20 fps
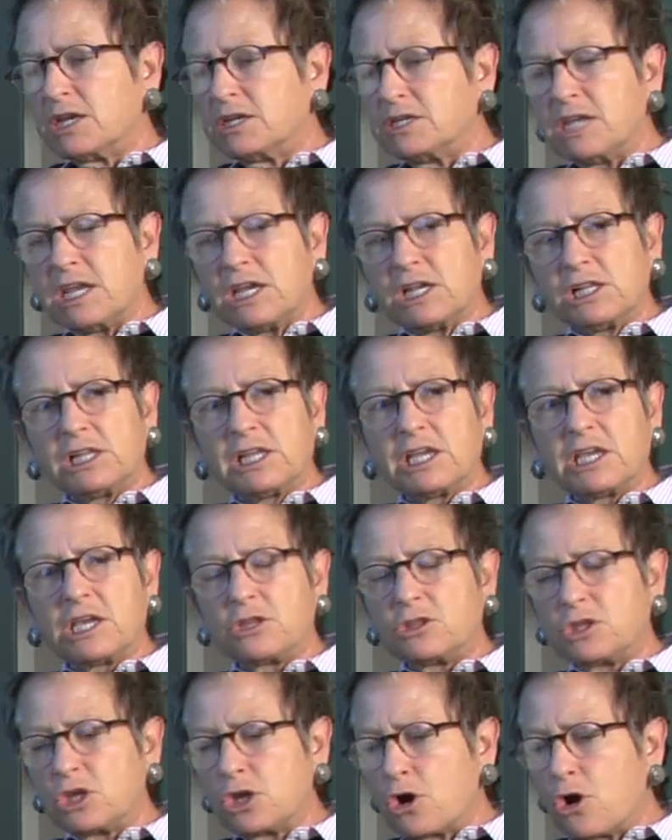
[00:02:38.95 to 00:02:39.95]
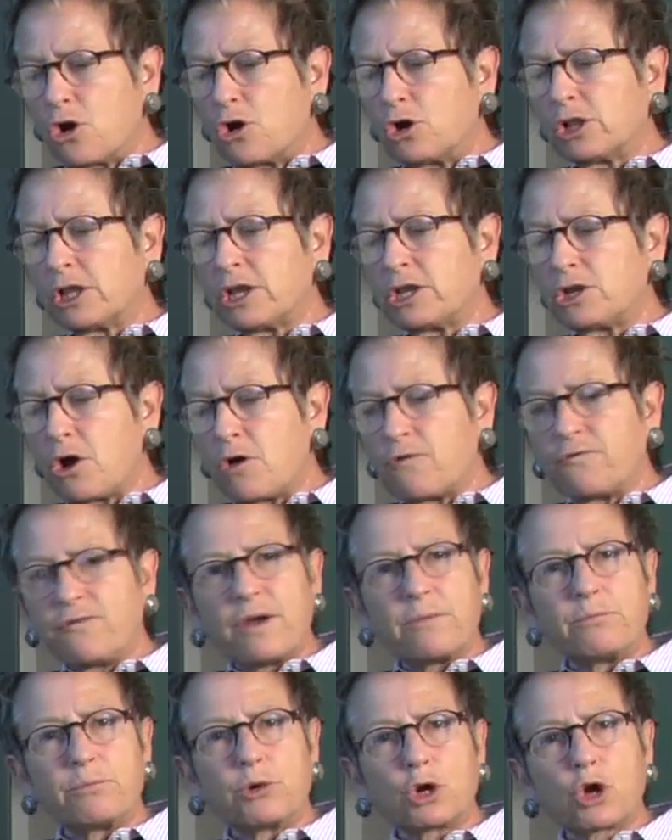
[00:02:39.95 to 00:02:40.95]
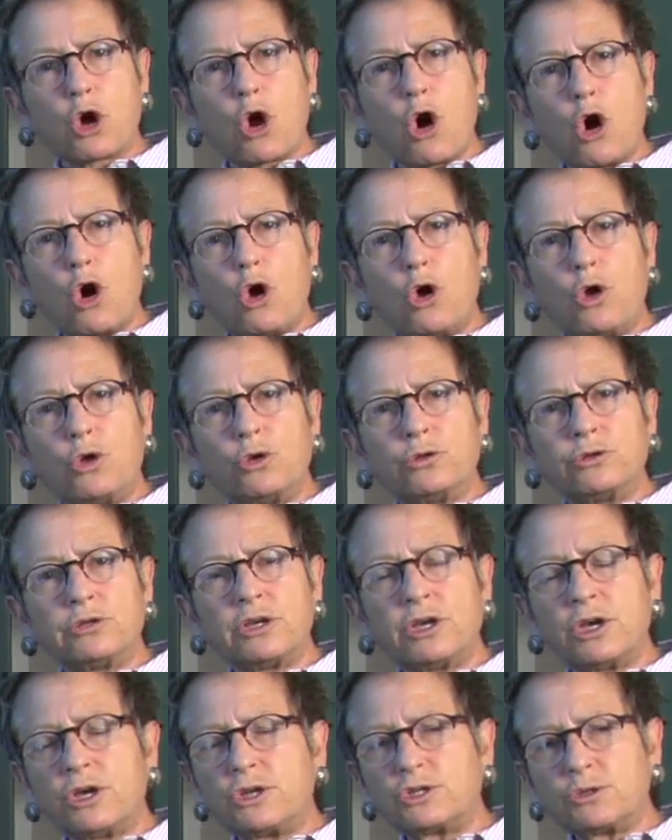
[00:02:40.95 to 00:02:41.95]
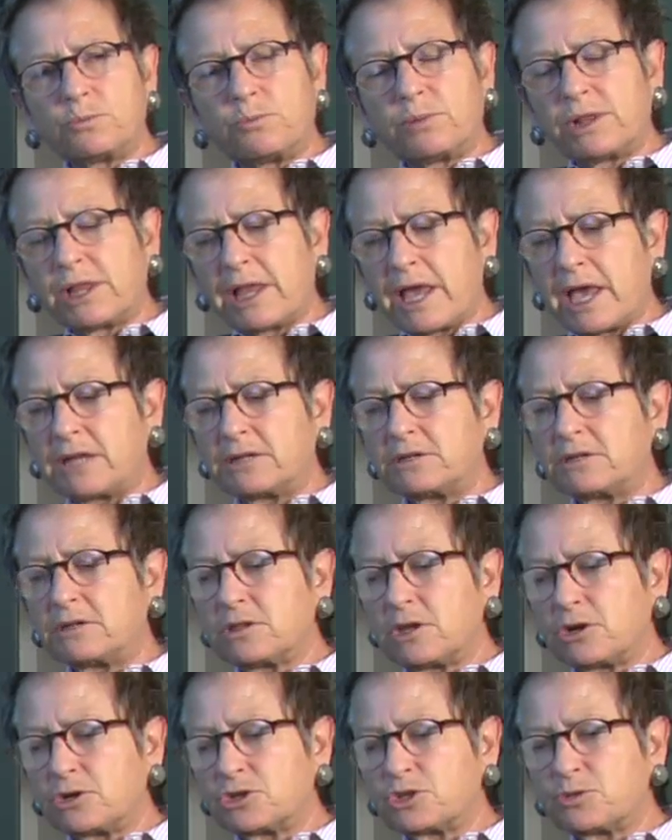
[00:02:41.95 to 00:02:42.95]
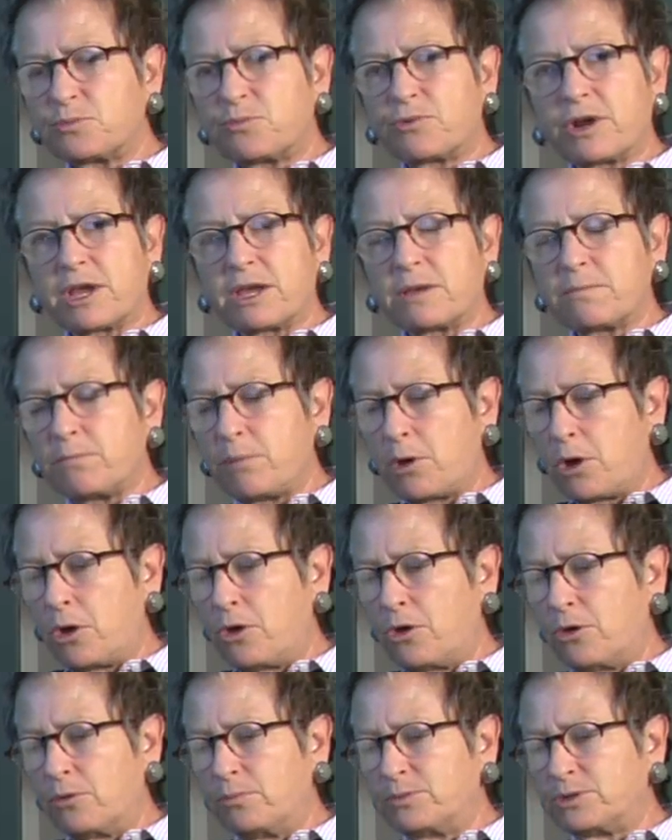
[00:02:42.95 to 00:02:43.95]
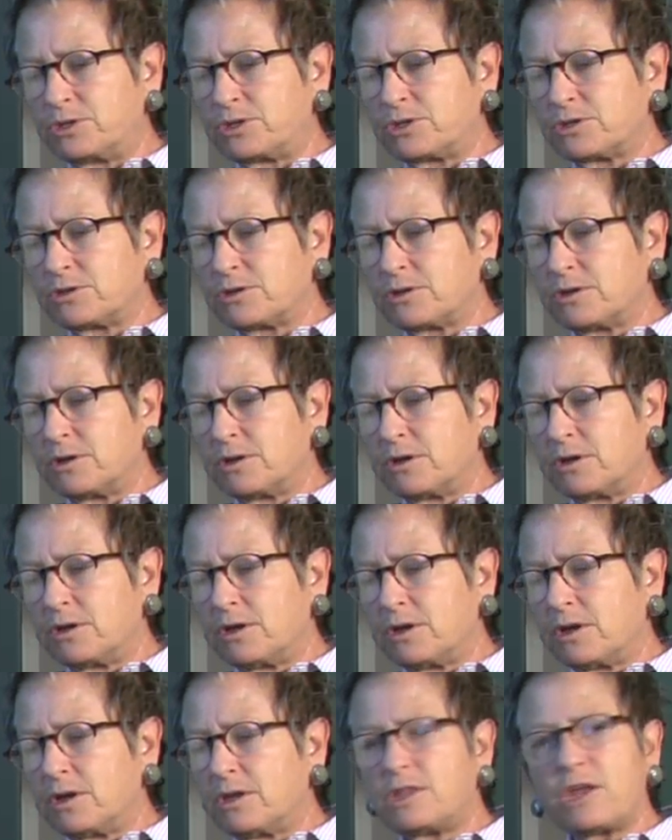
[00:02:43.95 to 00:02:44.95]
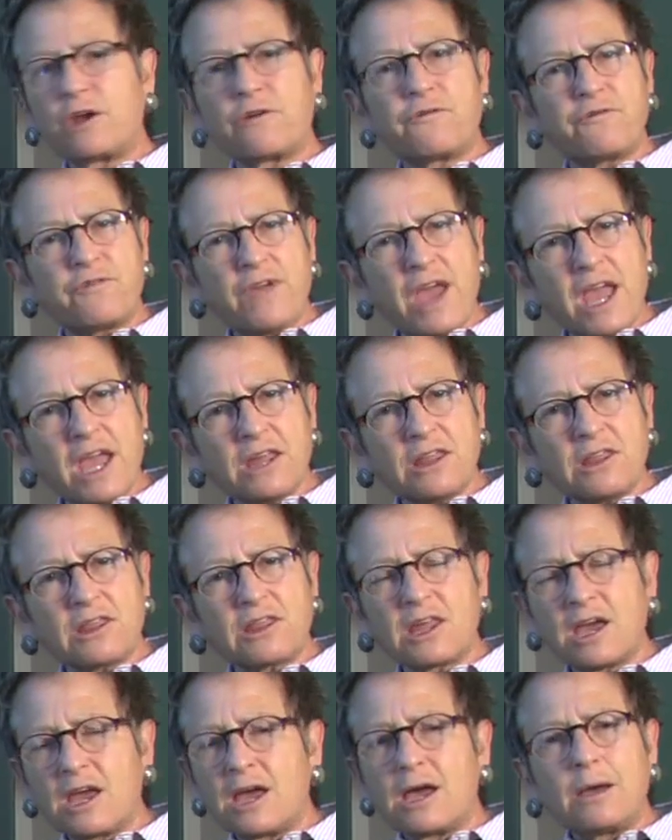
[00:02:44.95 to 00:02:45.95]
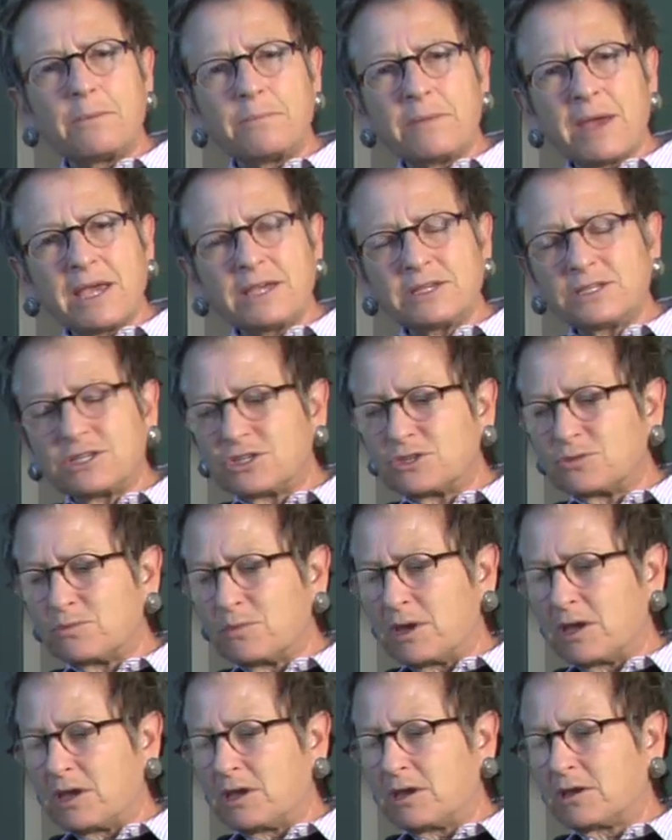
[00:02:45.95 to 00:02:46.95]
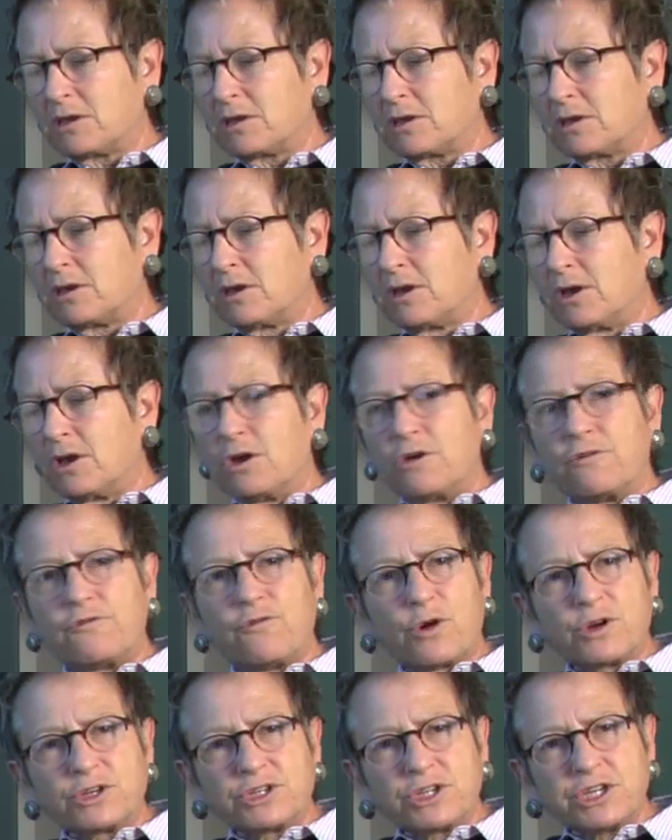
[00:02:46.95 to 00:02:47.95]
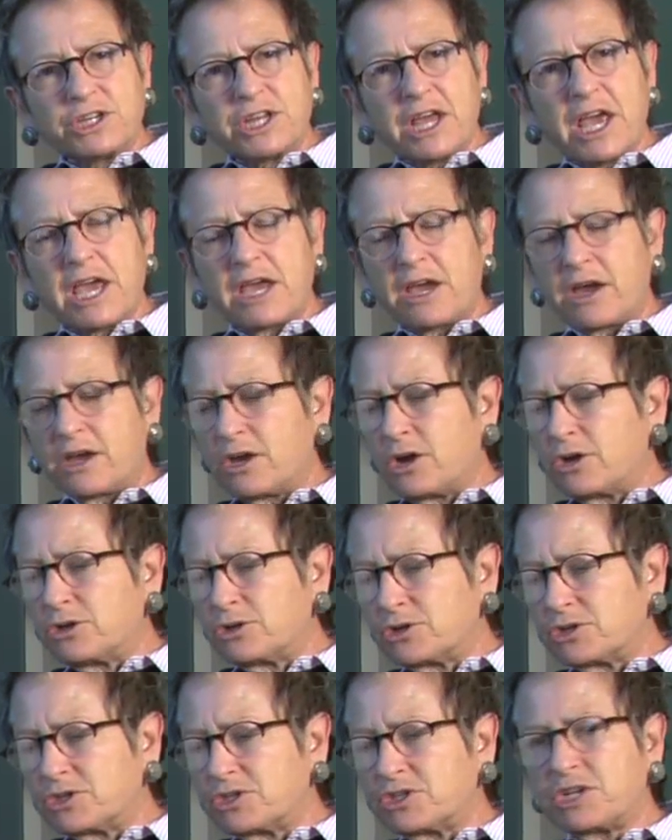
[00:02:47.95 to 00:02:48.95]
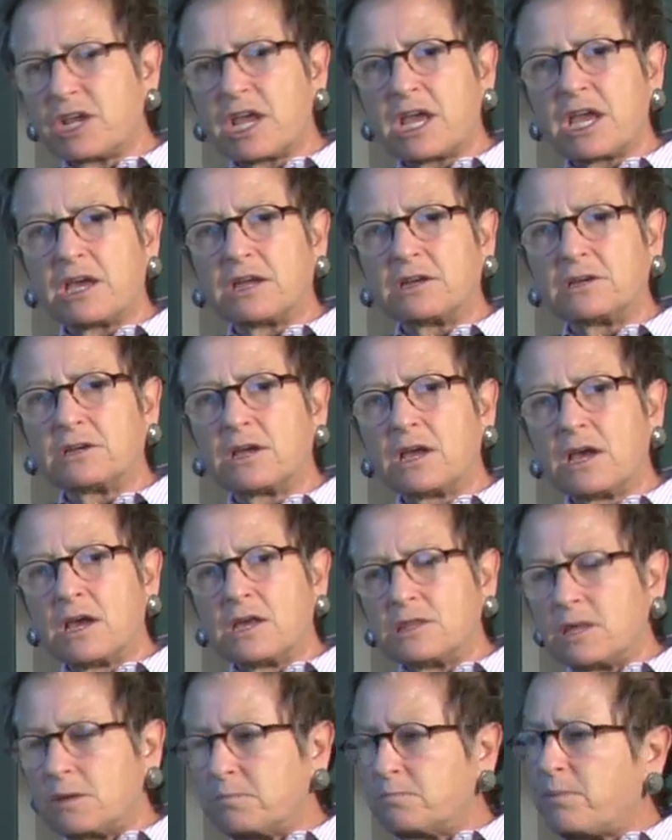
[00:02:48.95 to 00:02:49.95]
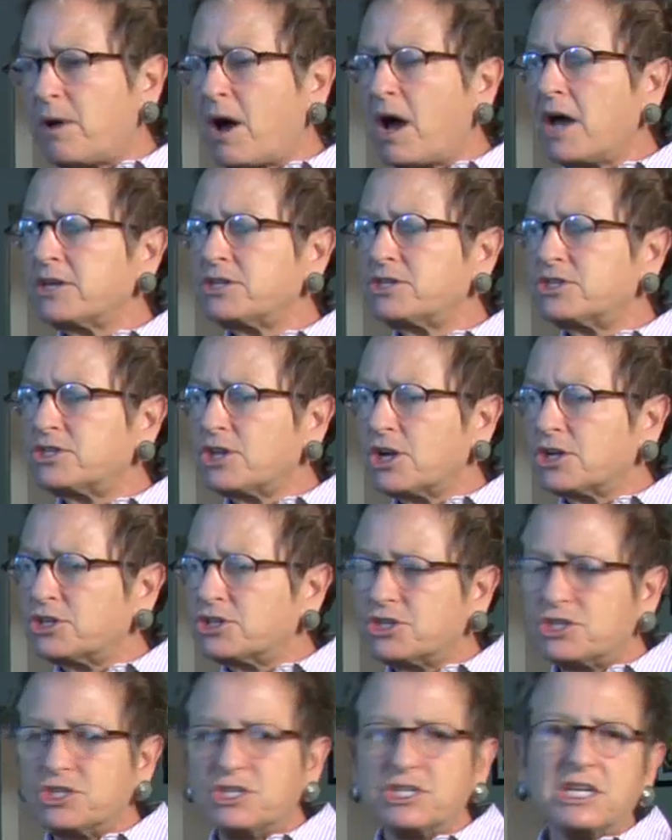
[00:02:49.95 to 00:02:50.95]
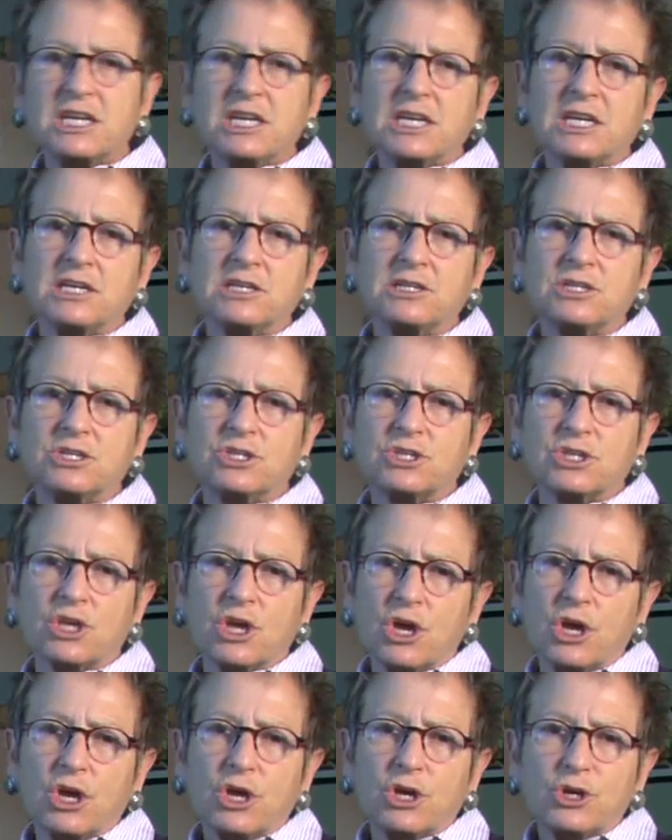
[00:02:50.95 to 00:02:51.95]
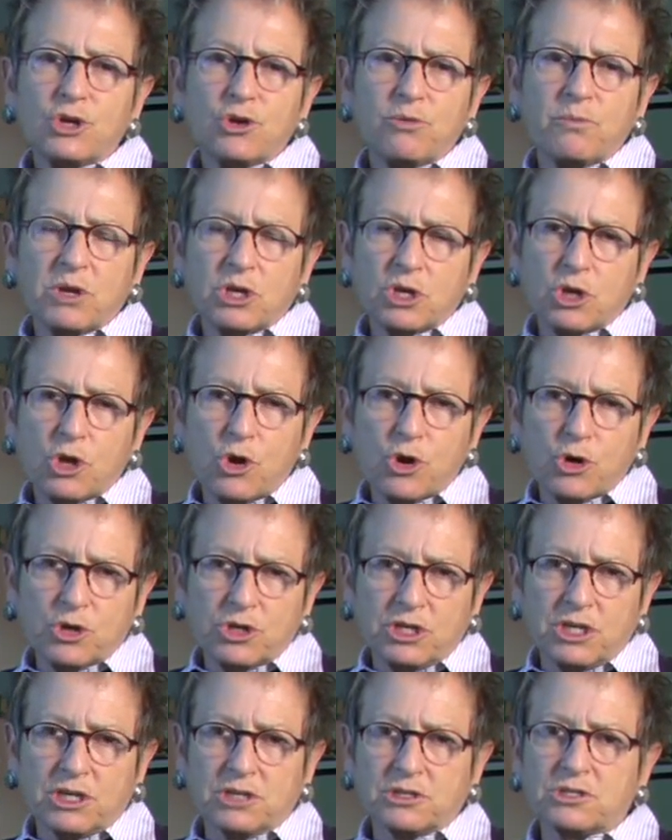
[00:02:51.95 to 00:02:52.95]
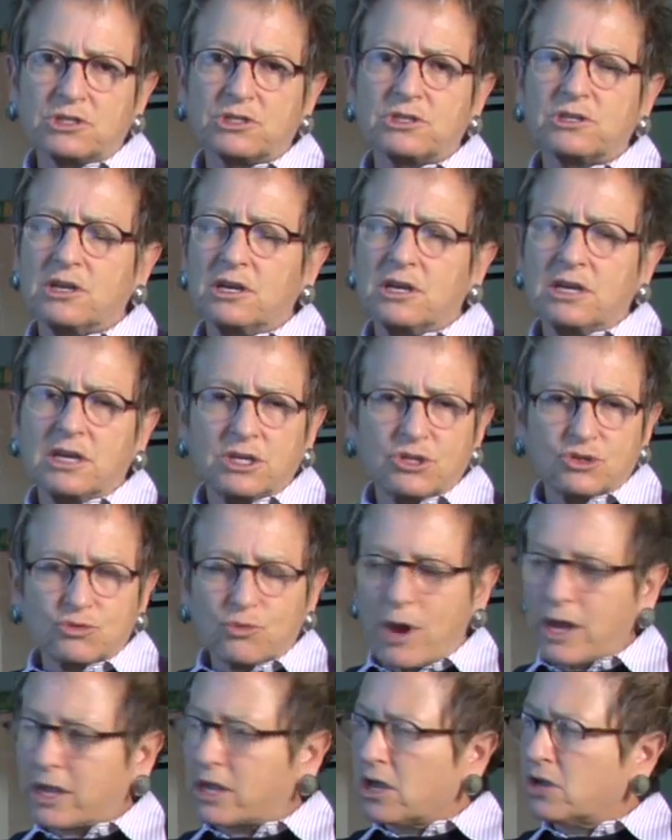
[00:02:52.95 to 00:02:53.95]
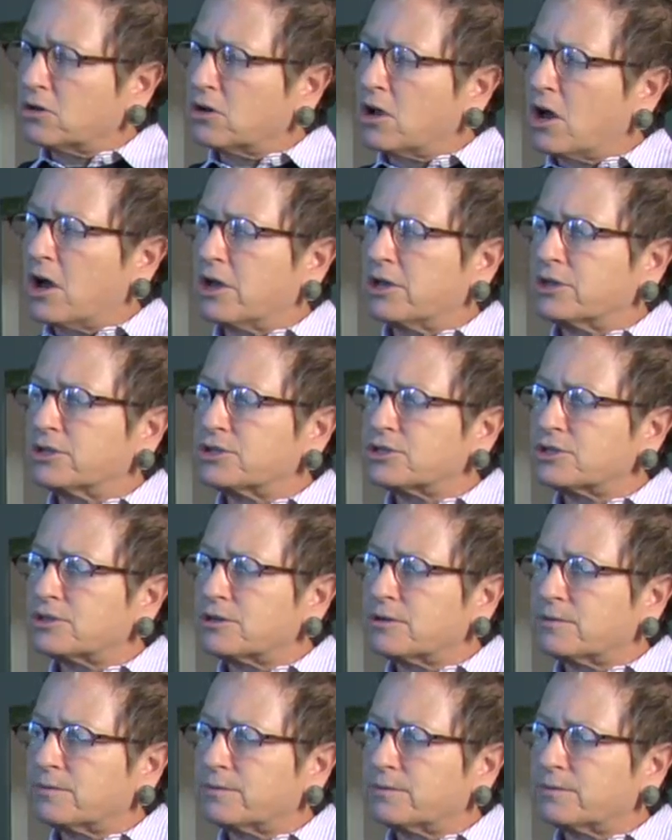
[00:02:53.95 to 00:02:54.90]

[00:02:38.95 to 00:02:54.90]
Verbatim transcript: kneeling in the early November cold to plant their spring bulbs. Their faith amazes me, for today I understand that by such deeds, human goodness is recognized.